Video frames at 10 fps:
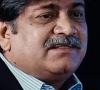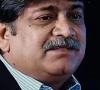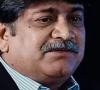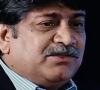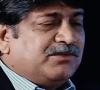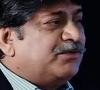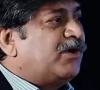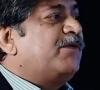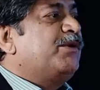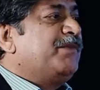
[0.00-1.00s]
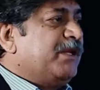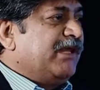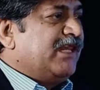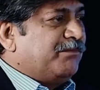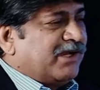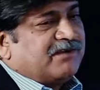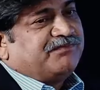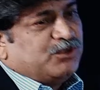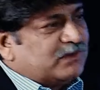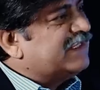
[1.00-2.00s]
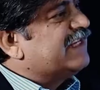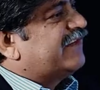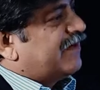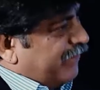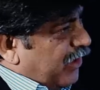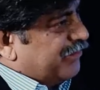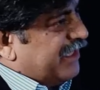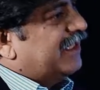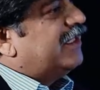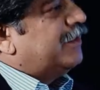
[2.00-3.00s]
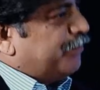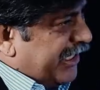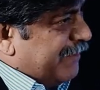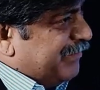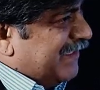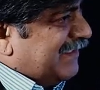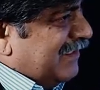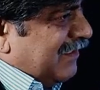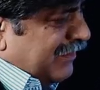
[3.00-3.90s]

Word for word: even though you have a minimal number of new cells are formed in the hippocampus,